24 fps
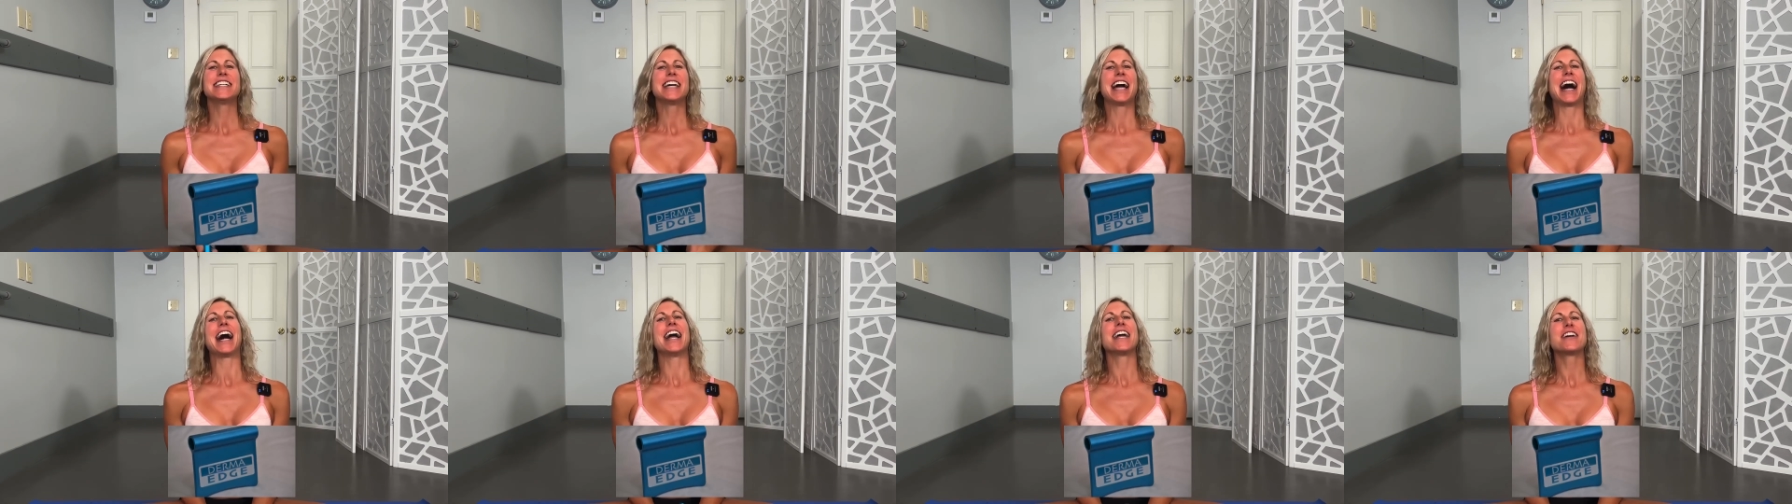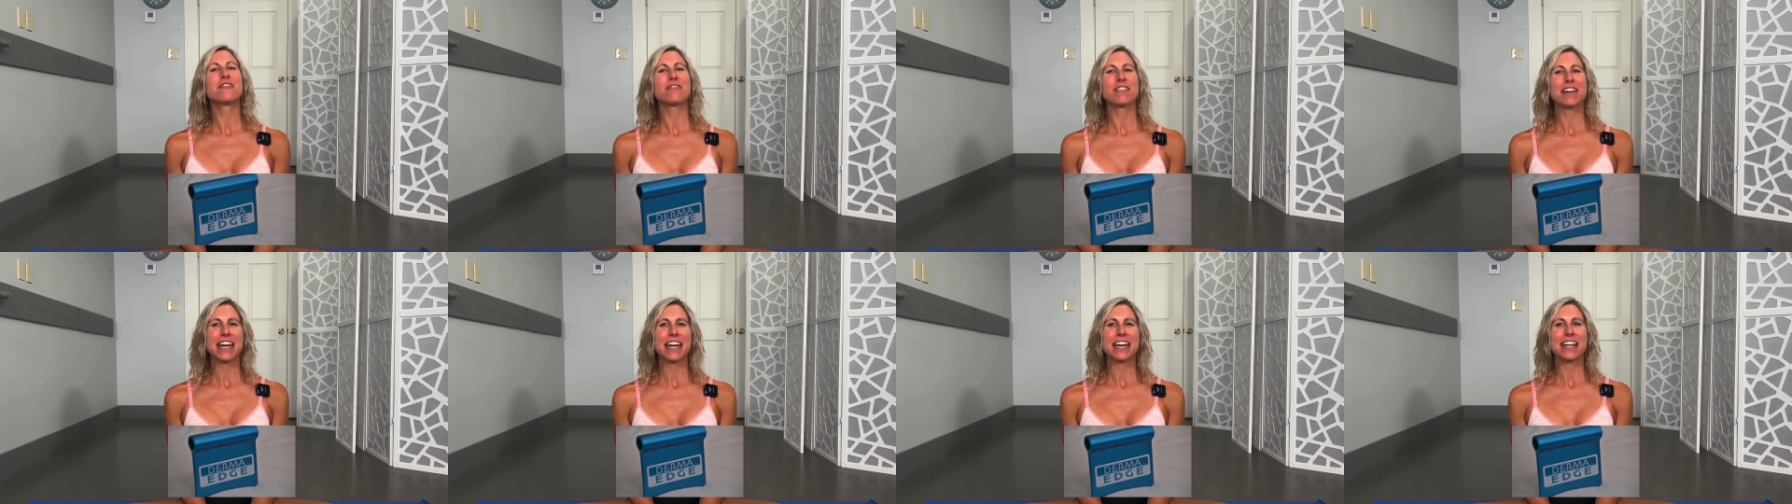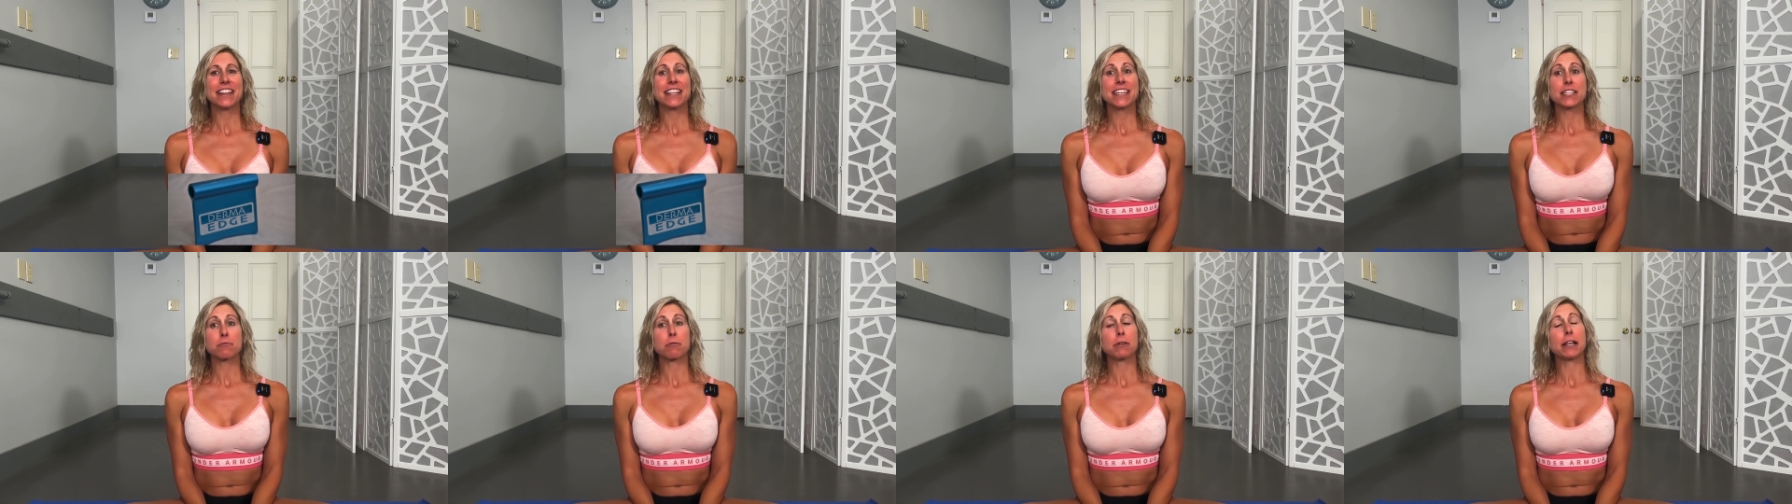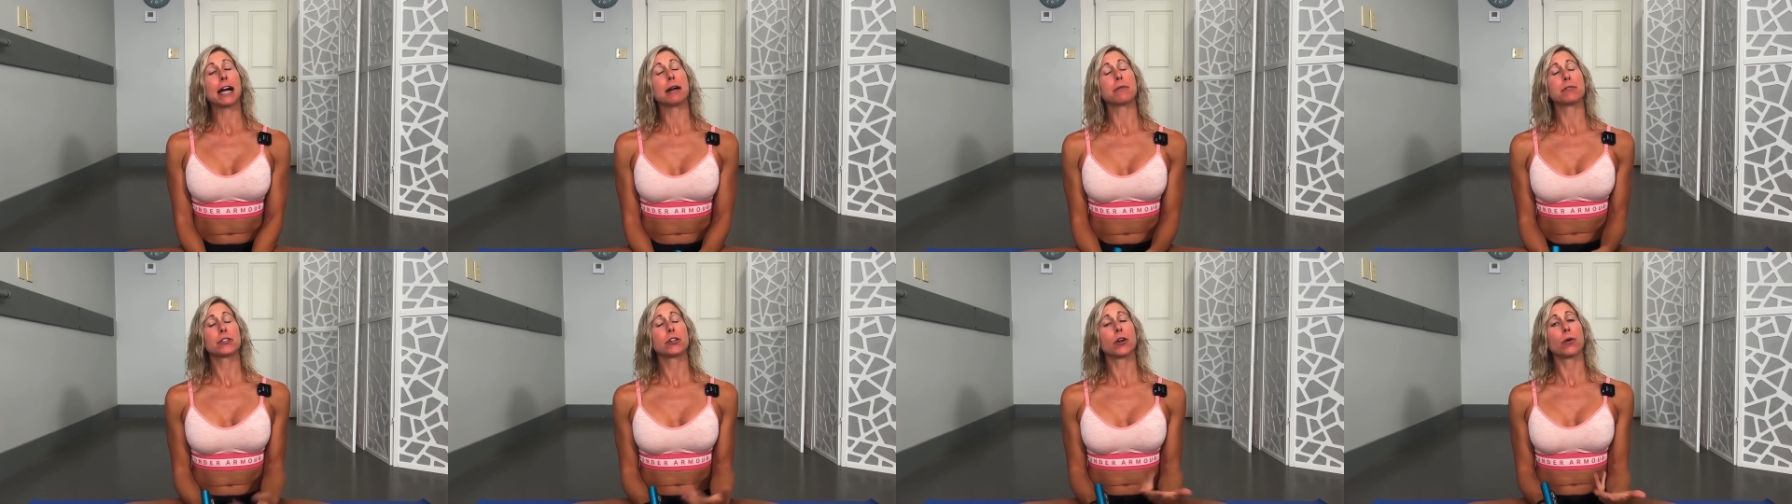I created this while
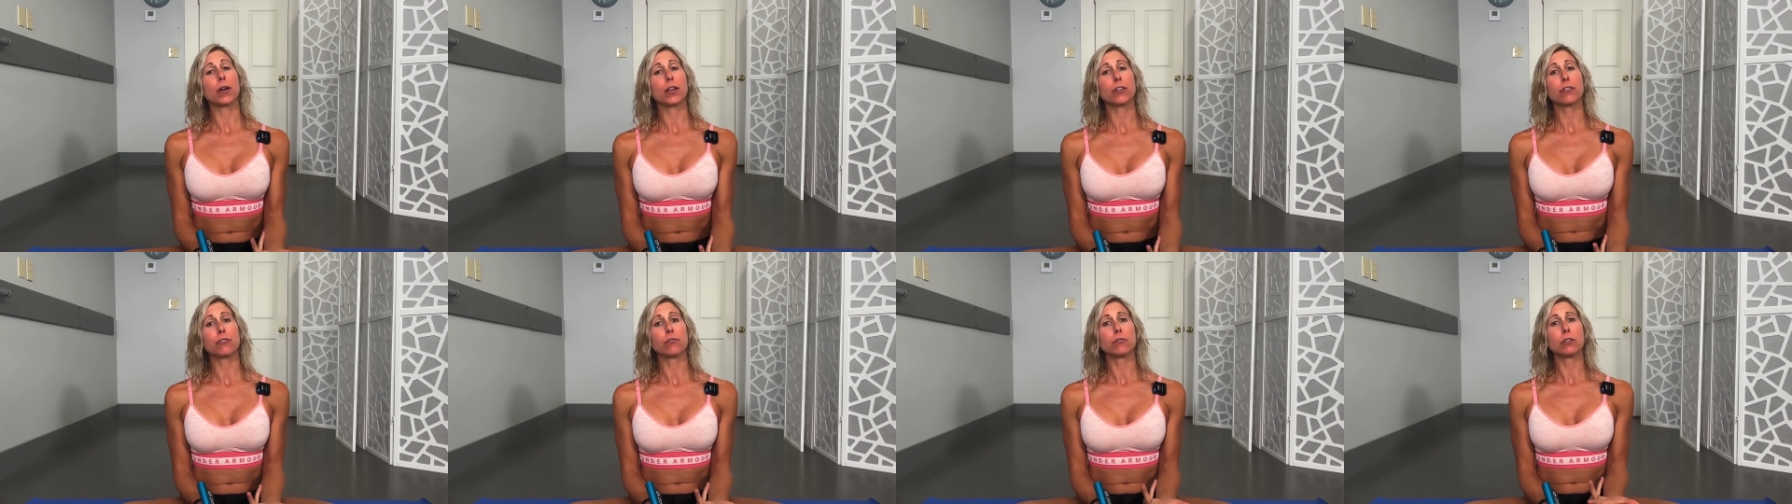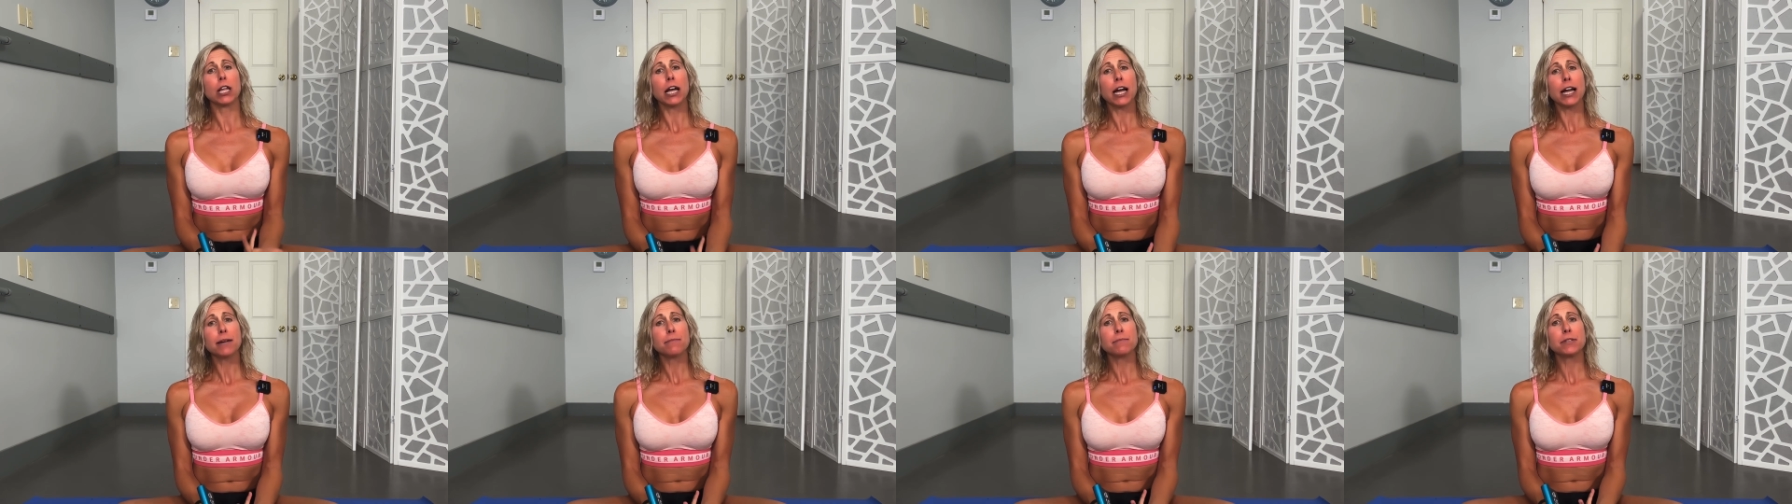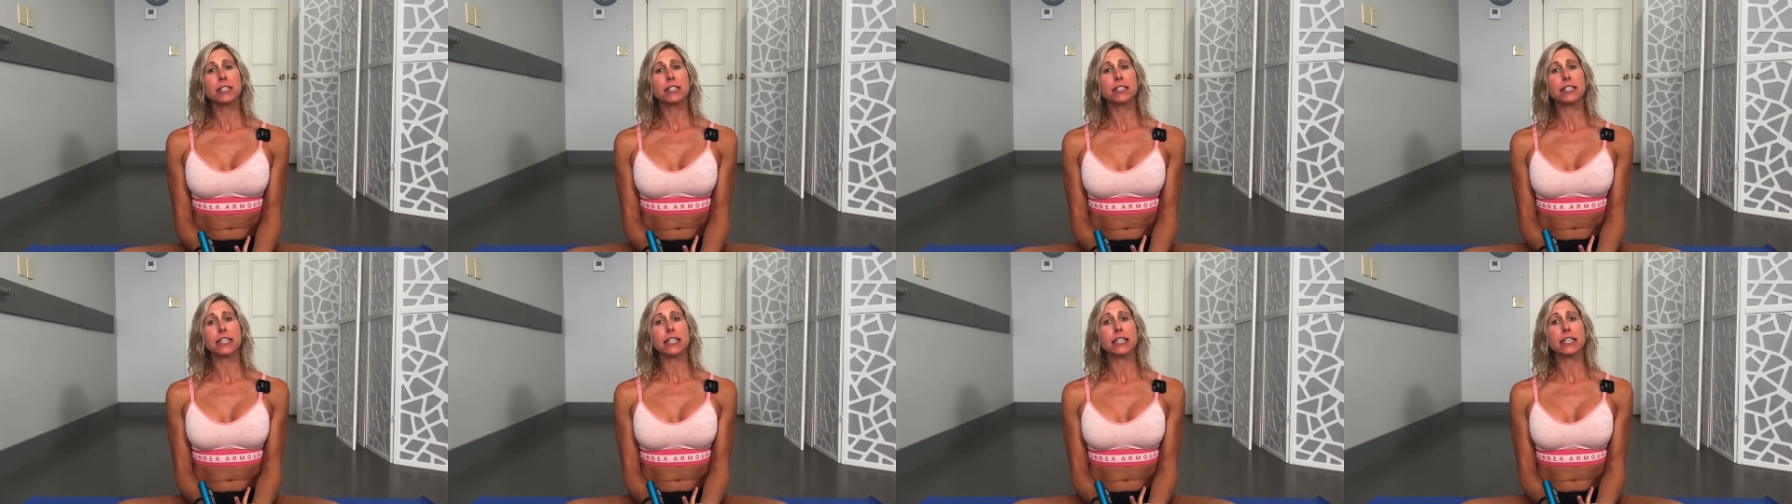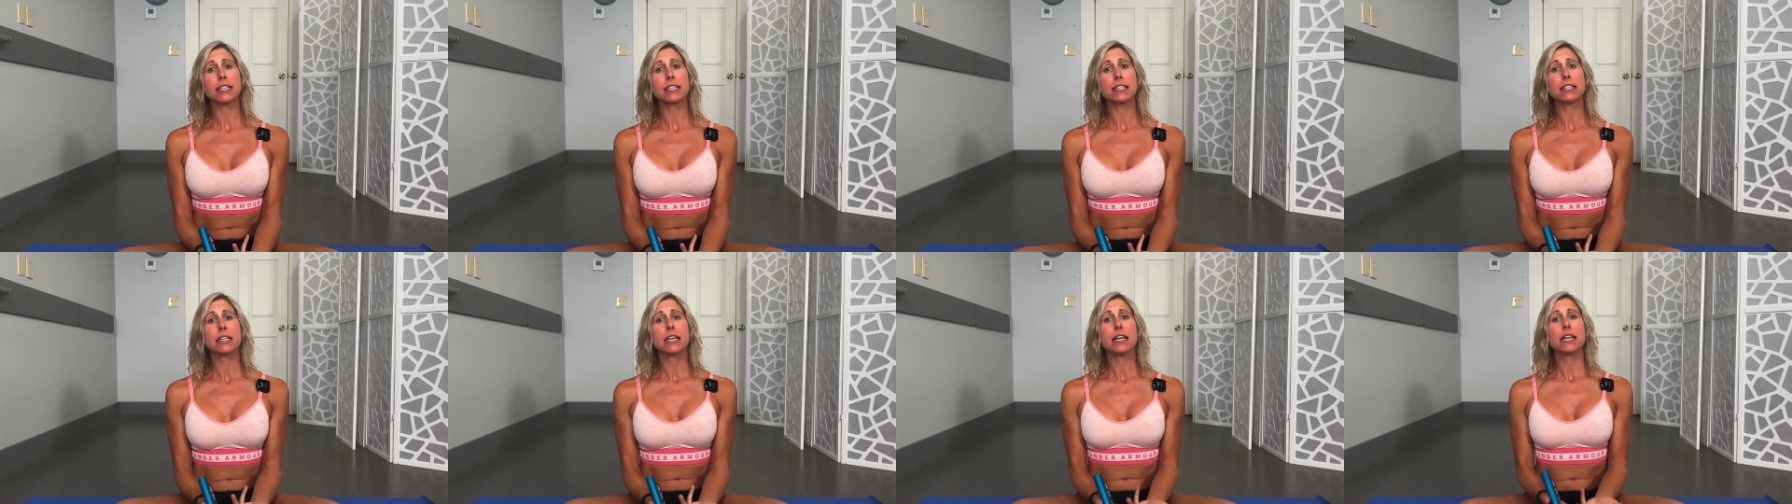I was going through Lyme
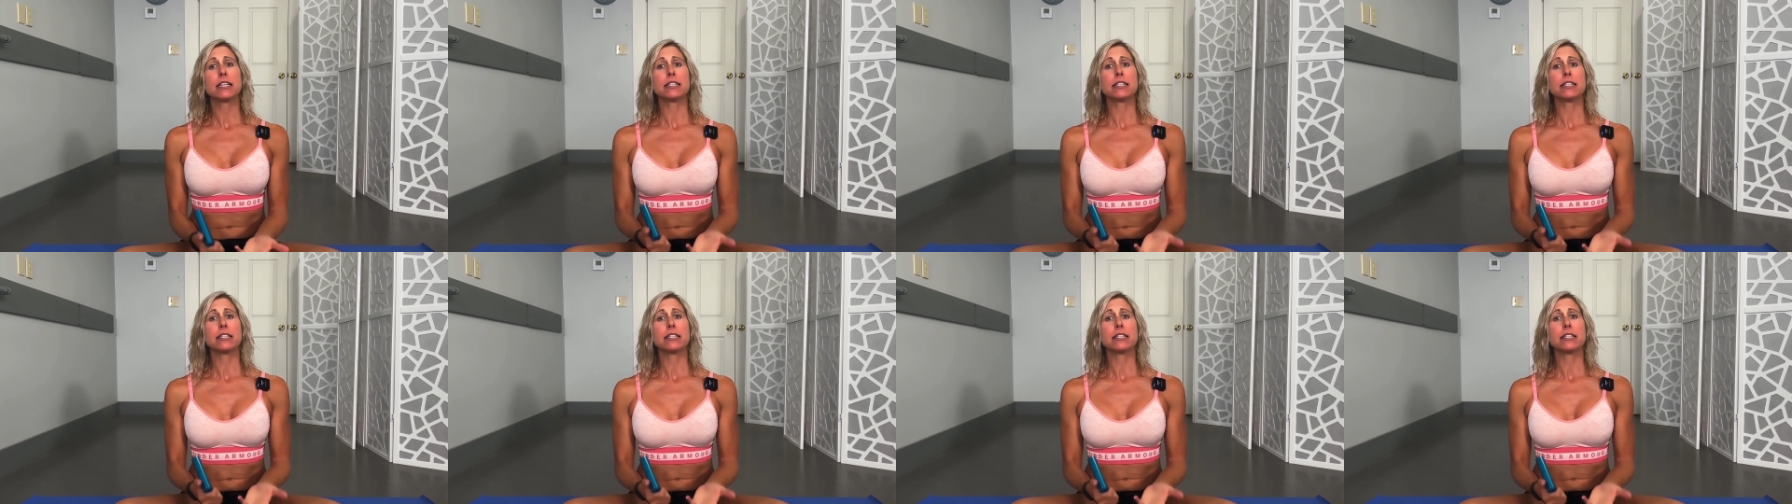disease